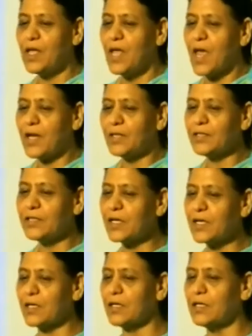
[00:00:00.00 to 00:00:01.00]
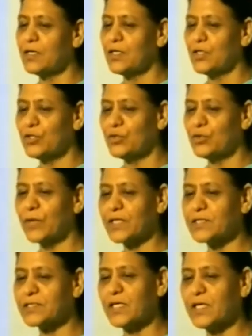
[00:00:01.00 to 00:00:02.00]
and there you can
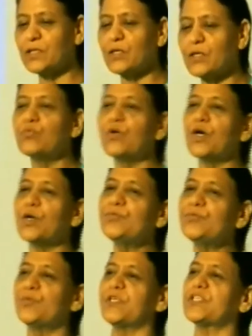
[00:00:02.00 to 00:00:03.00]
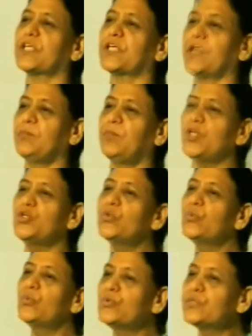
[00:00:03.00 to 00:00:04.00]
see the verbs which can be
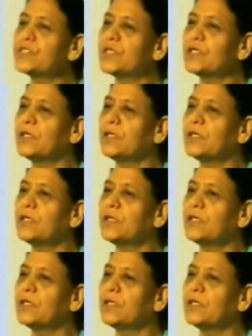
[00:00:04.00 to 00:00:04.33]
used: